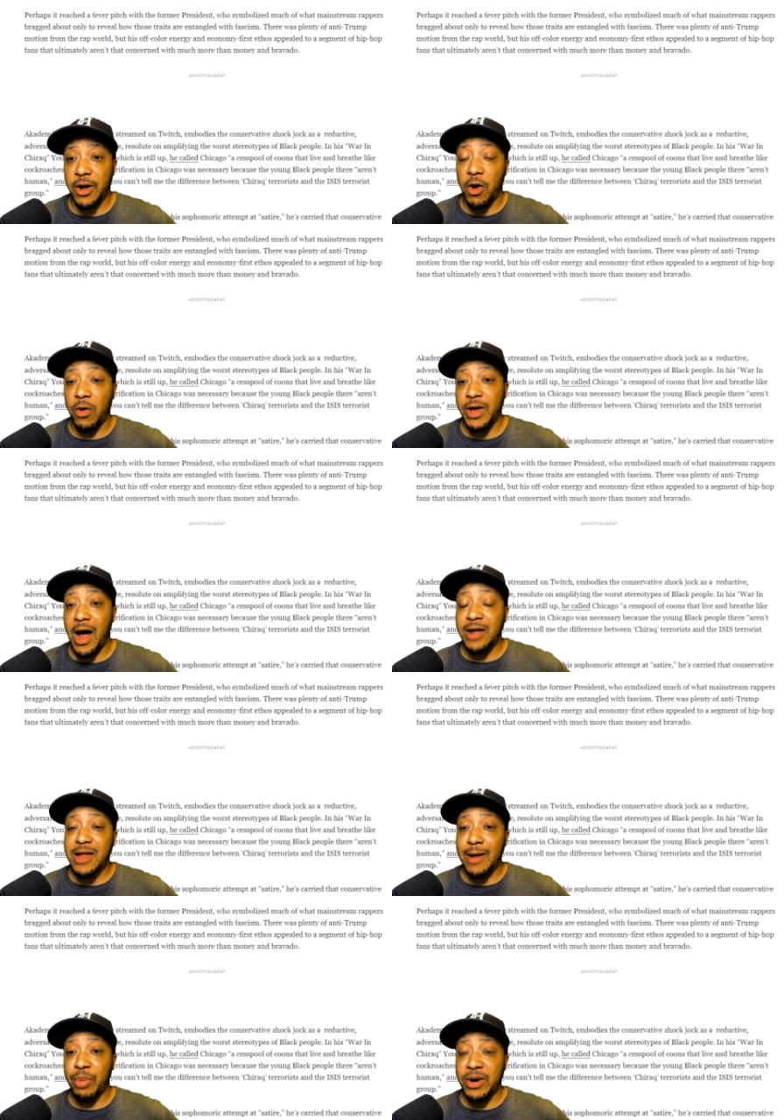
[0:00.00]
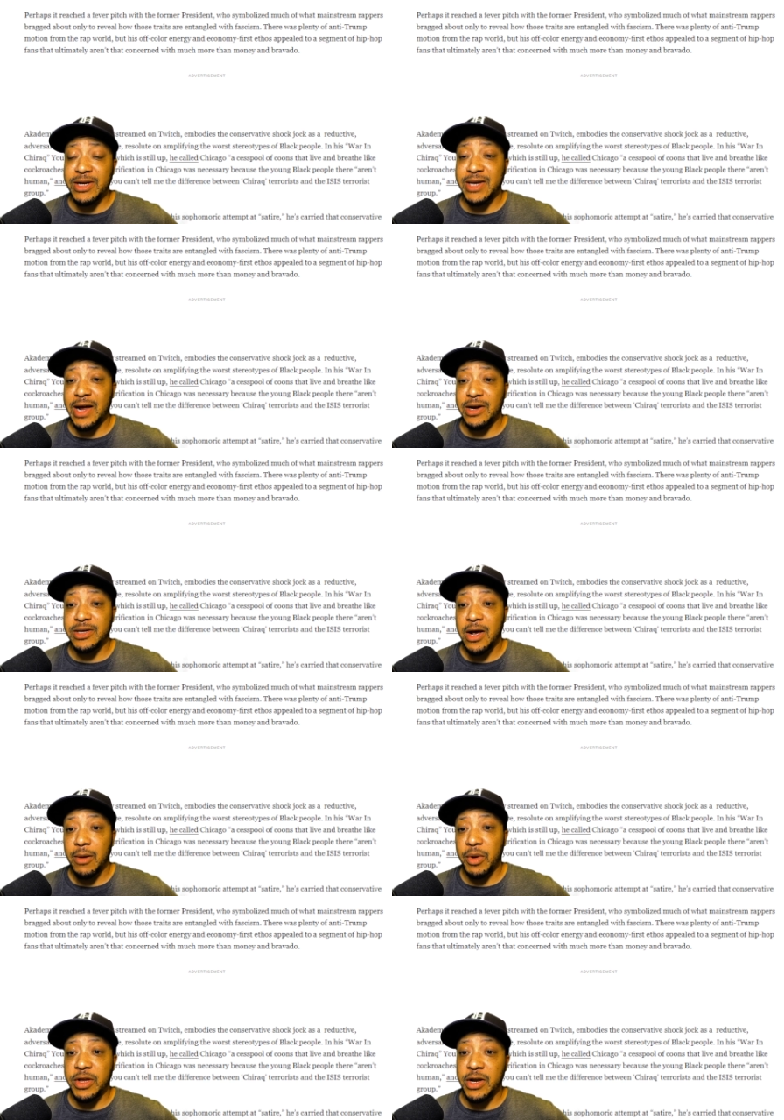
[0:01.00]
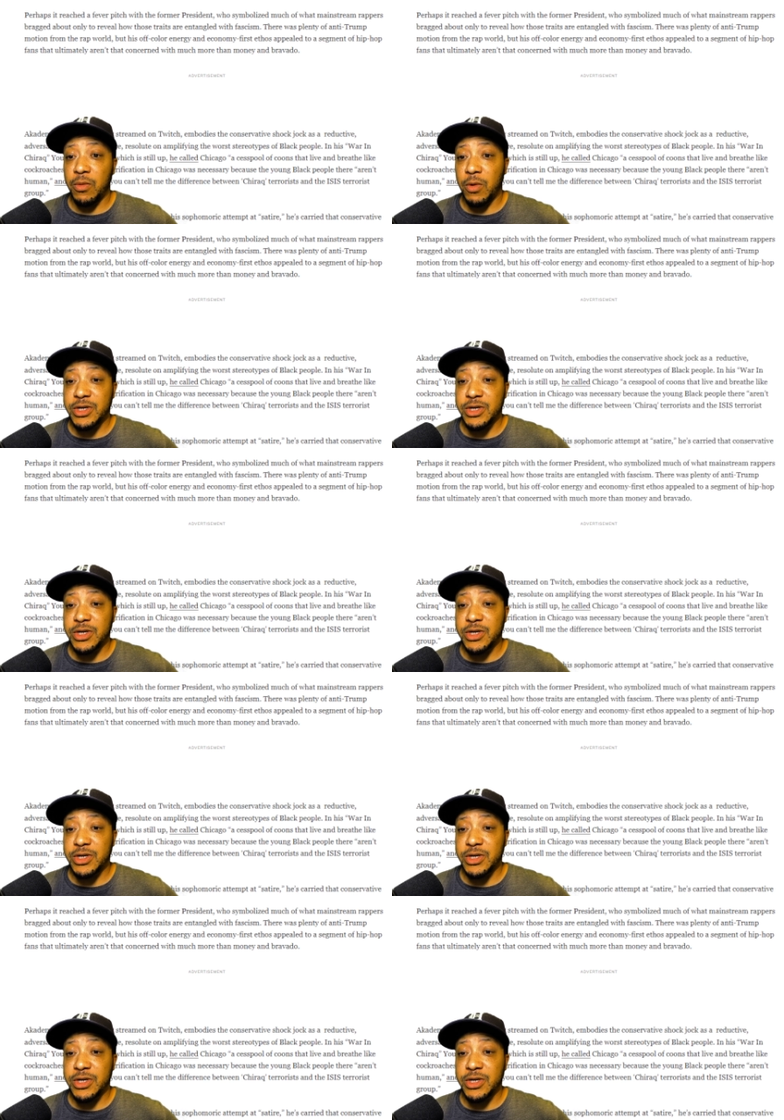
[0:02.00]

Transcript: "Oh yeah, I like Bernie Sanders," but then wants